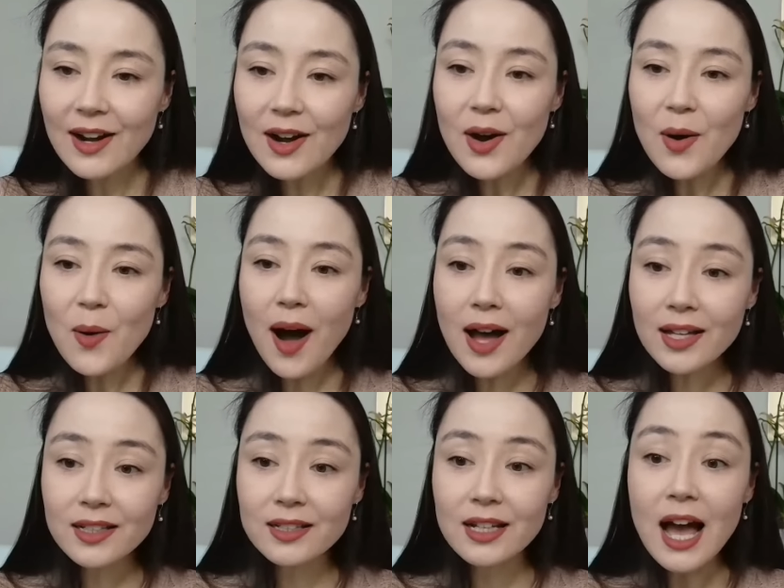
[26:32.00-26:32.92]

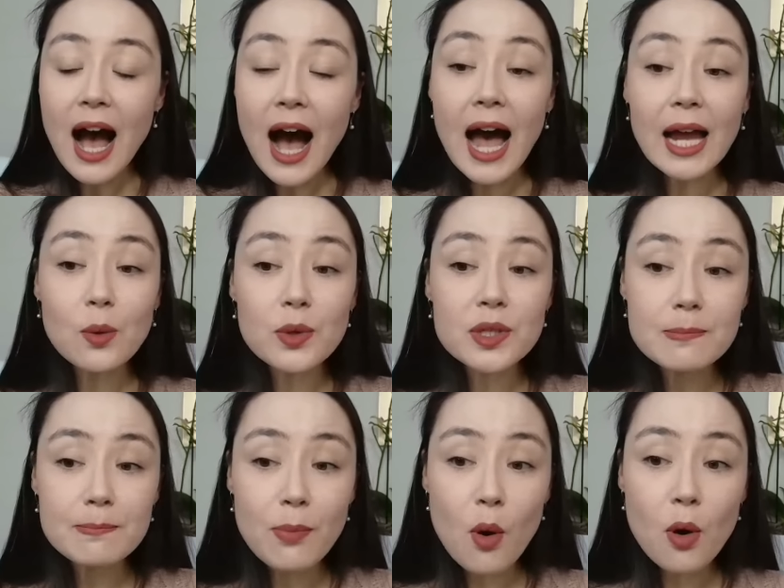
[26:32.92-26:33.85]
Juan, I was
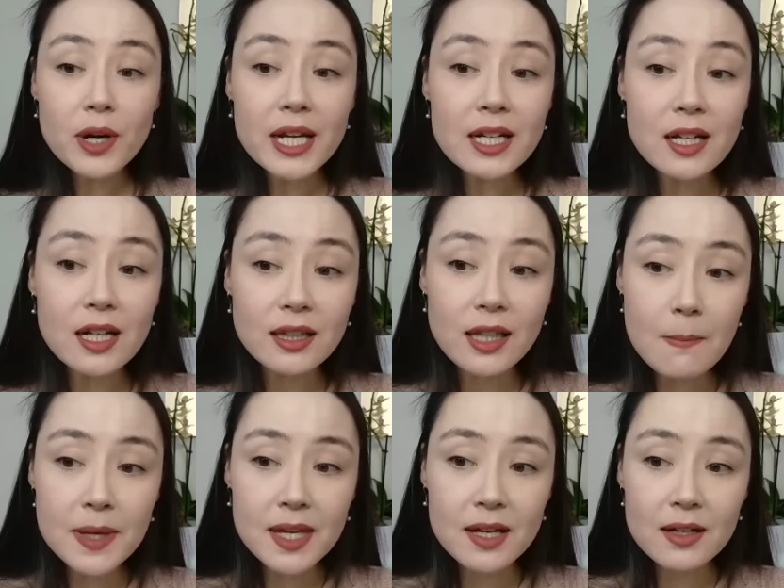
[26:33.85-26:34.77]
born in
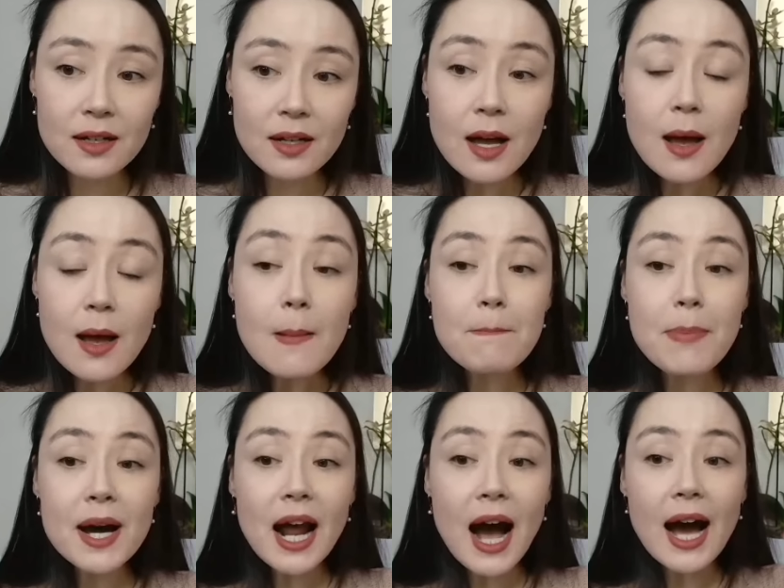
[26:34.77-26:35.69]
Colombia,
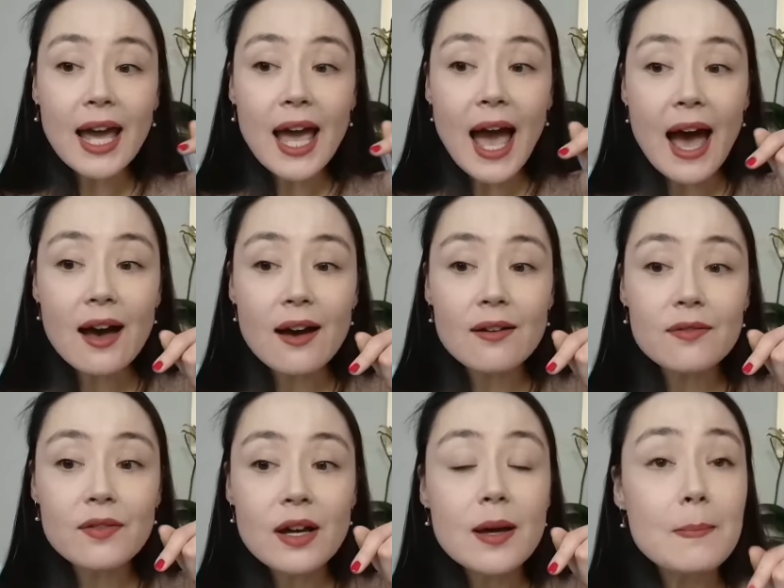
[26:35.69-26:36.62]
but I have
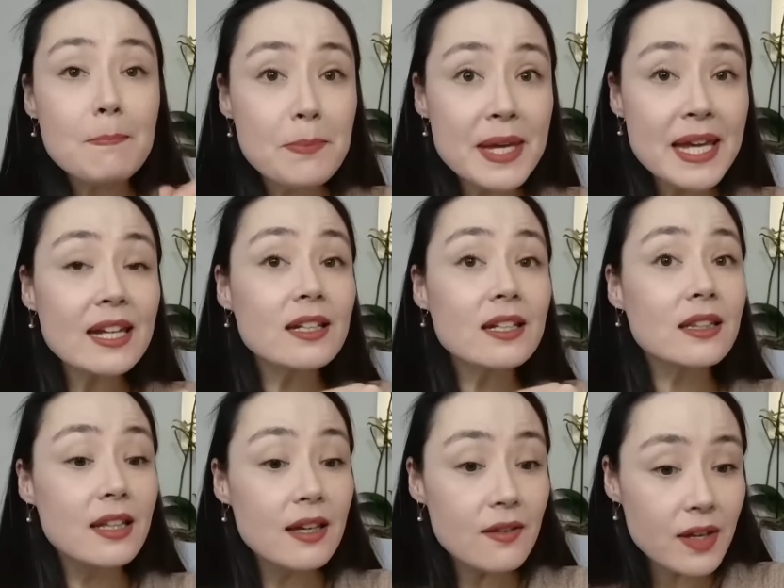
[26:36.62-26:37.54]
been
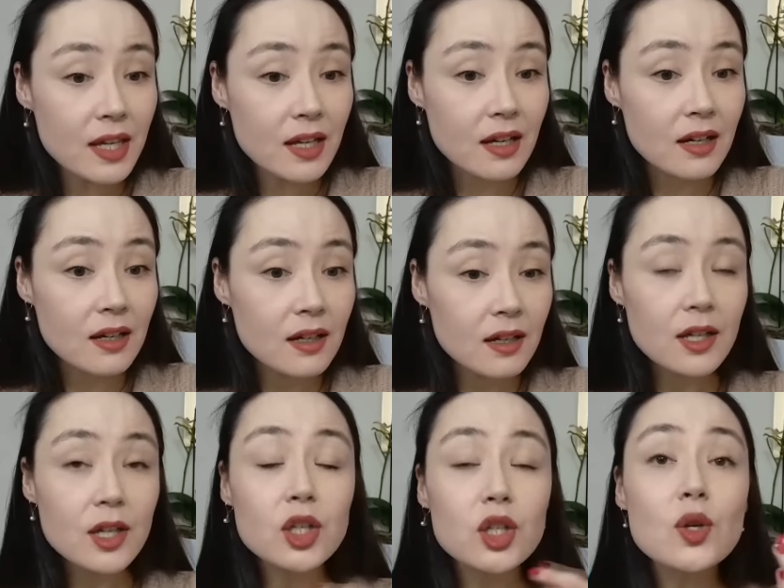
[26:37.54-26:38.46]
living.
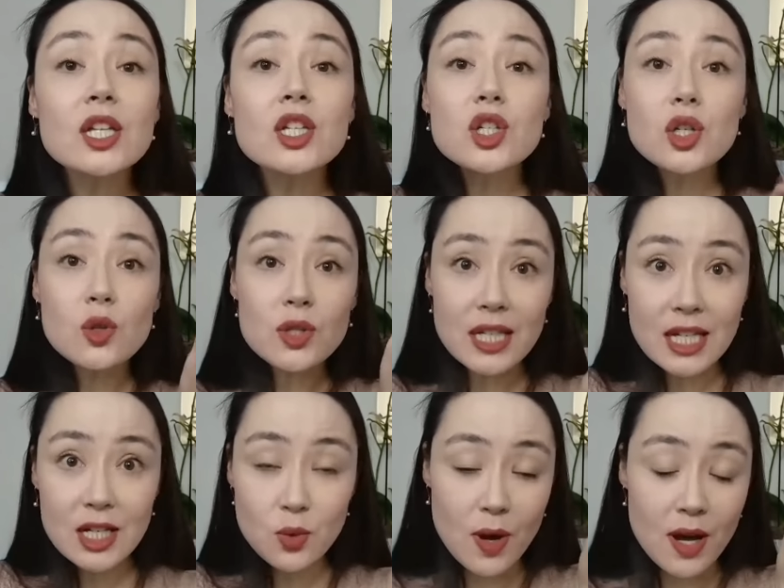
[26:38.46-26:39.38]
You can choose
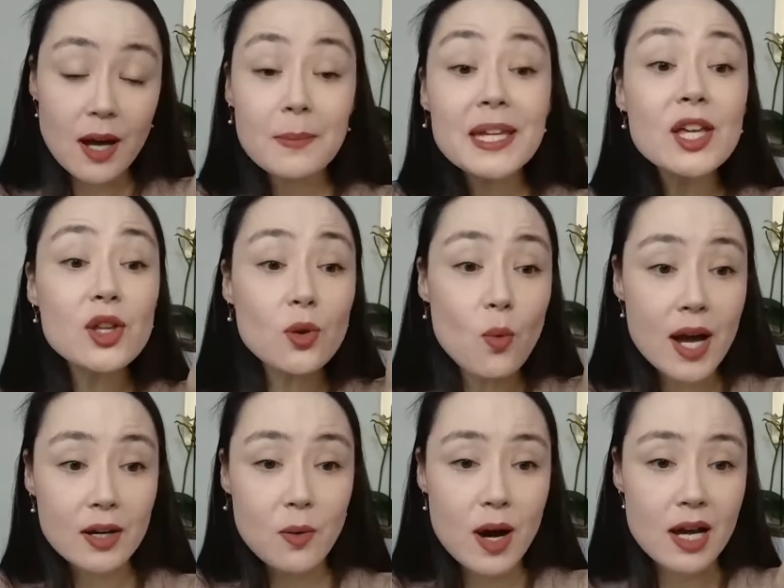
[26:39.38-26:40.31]
either one,
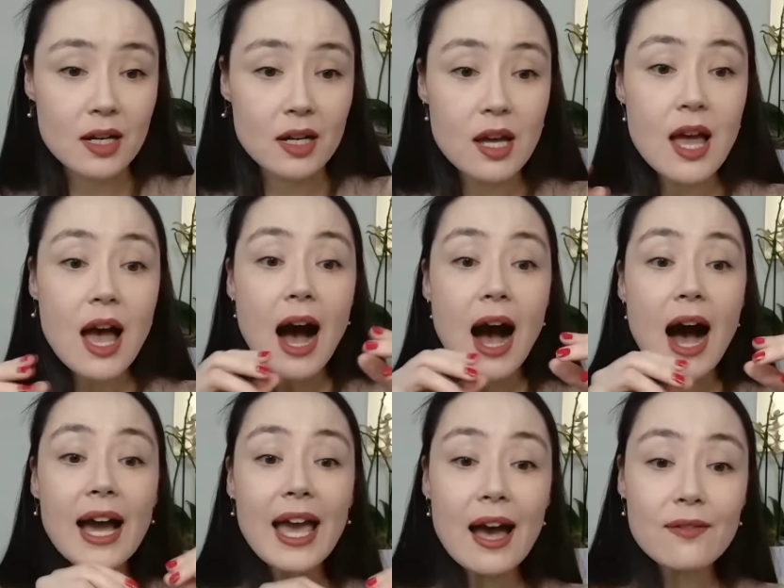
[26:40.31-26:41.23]
Juan. I
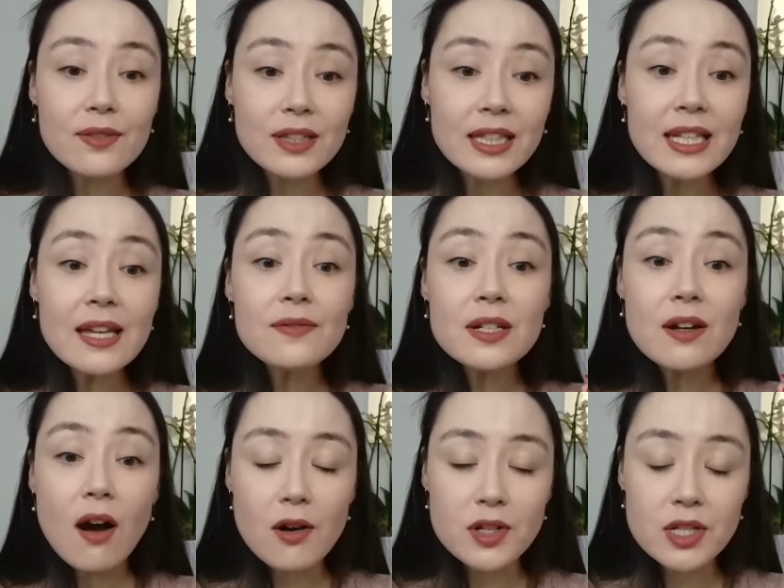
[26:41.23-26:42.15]
have lived in
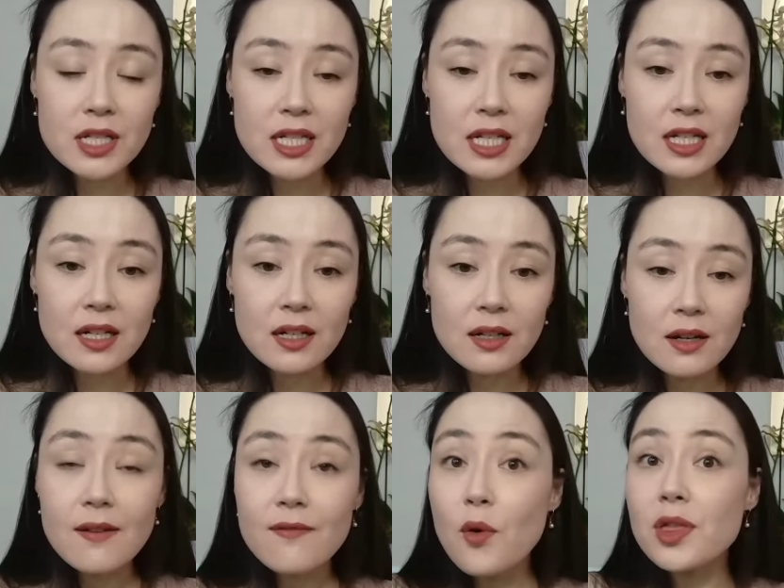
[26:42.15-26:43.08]
Argentina
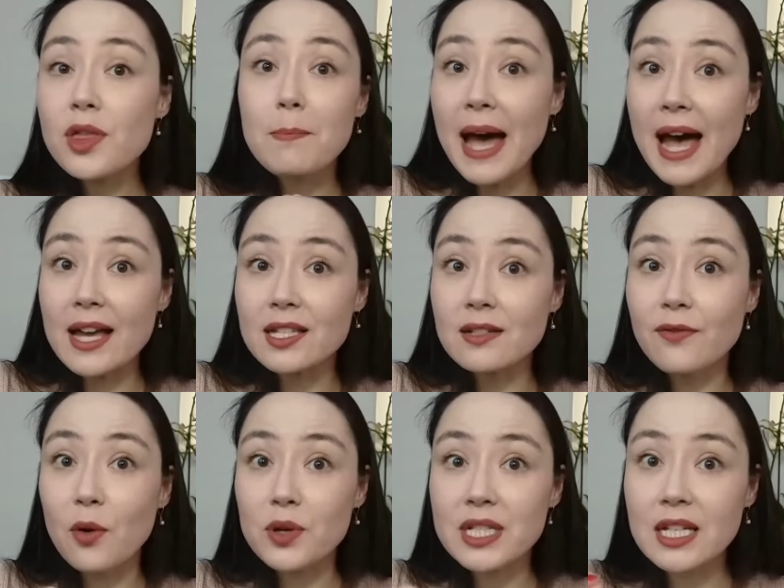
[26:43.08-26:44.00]
for the past
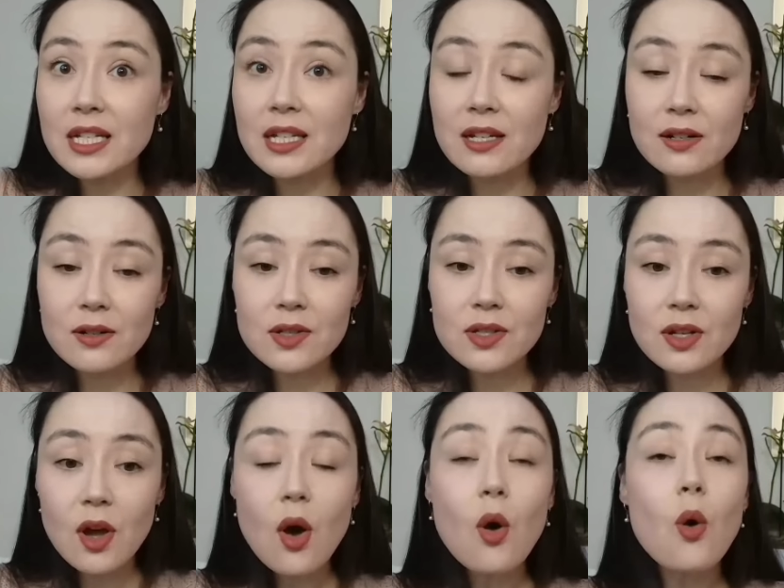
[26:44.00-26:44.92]
14 years,
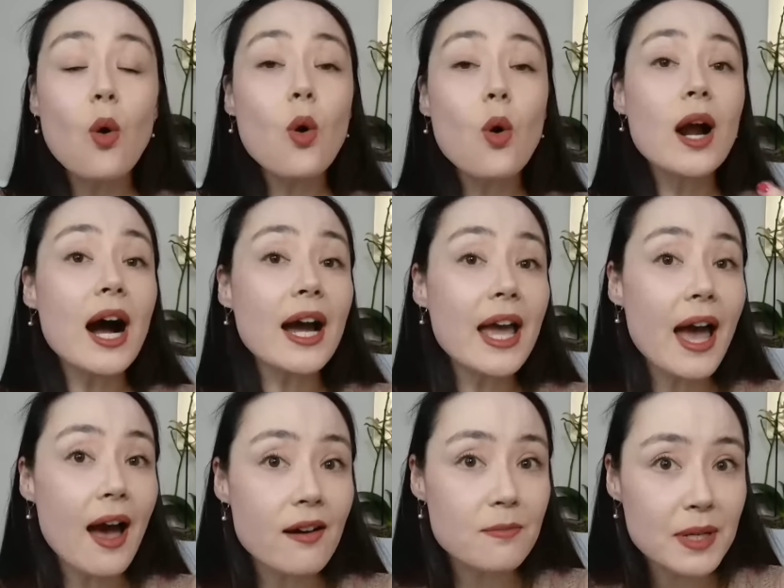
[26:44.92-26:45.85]
or I
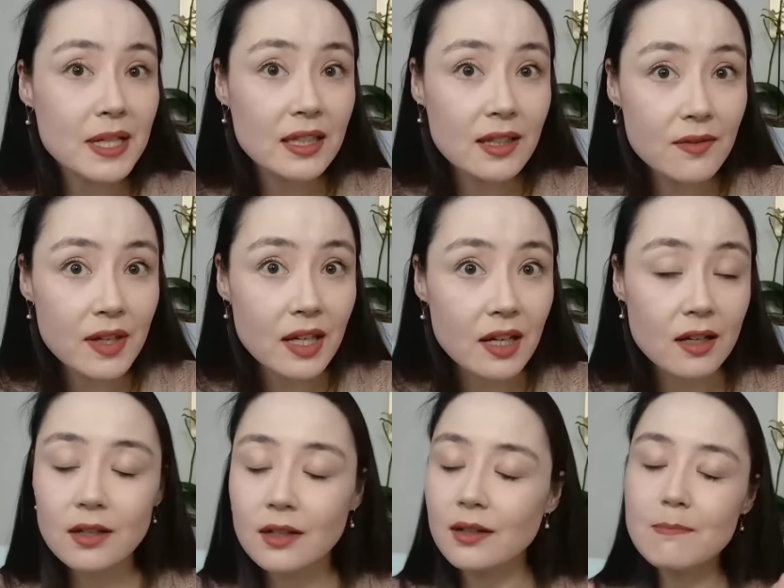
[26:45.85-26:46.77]
have been living.
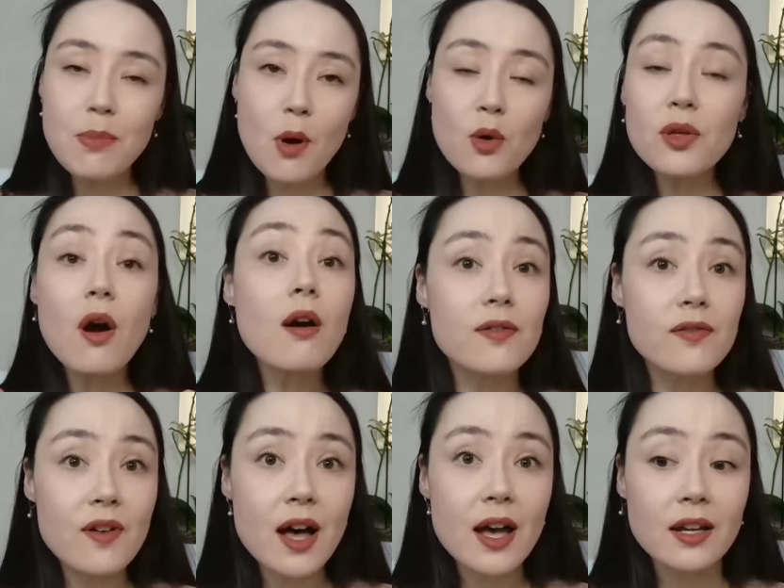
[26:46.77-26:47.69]
Both are
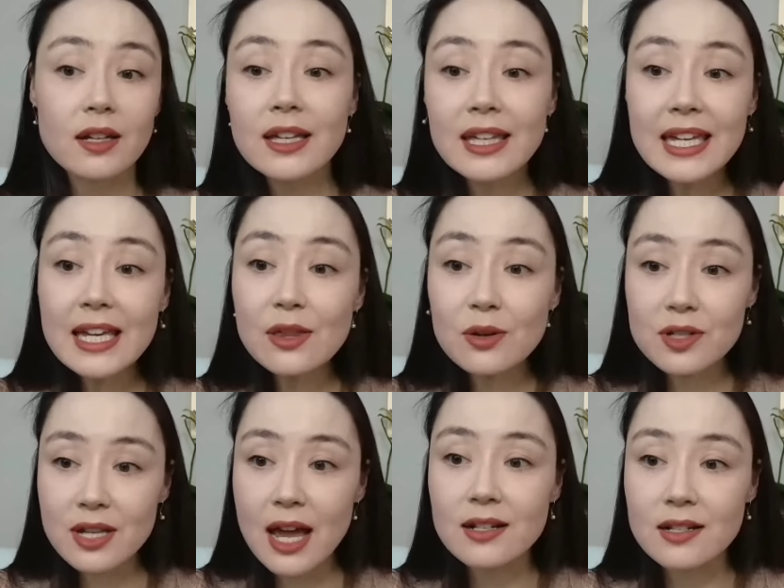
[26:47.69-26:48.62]
fine. Either
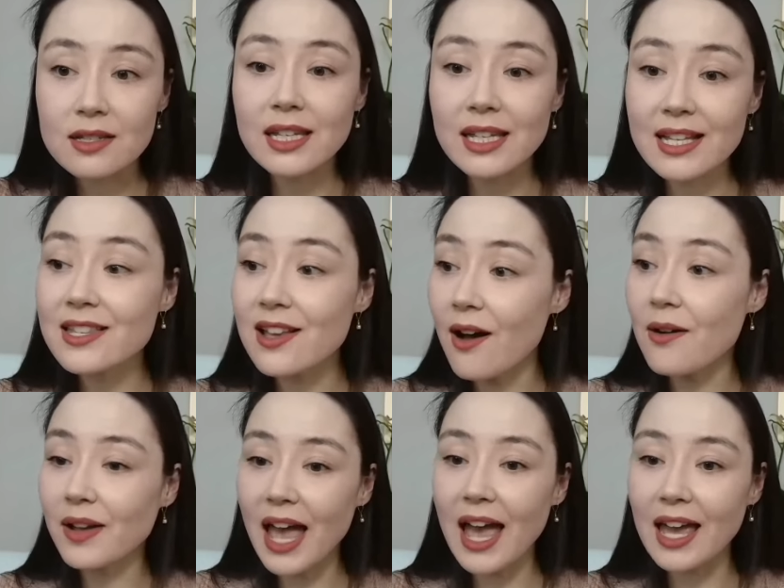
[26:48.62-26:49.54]
tense is
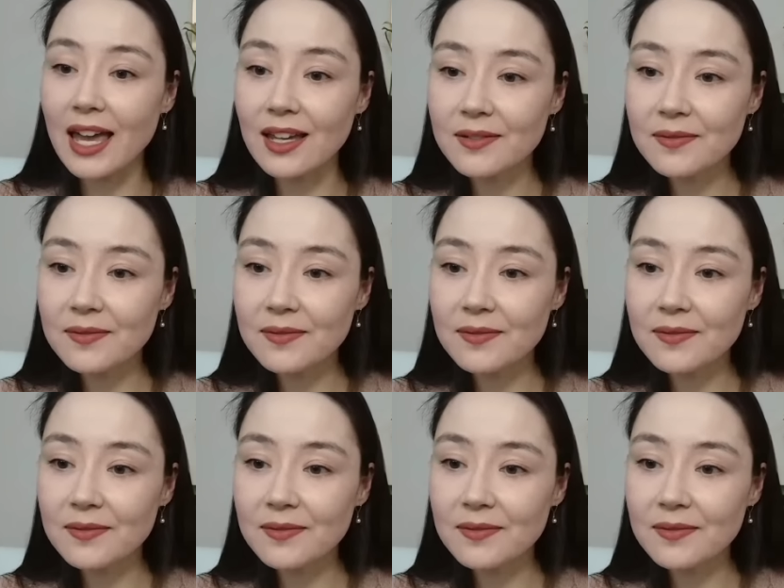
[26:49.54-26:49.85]
okay.